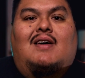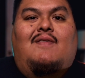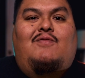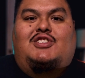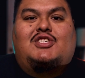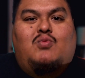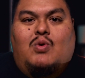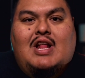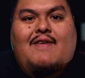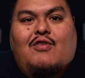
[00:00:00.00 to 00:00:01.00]
of just
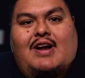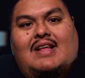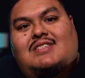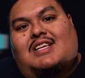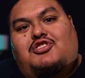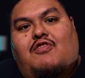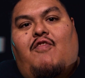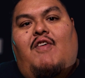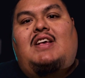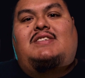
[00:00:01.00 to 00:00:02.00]
whatever it is that
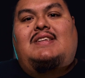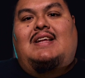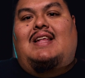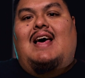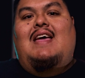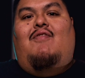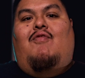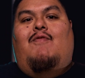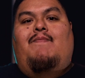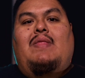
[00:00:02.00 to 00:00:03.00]
you're facing in
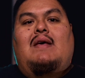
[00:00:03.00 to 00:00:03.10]
life,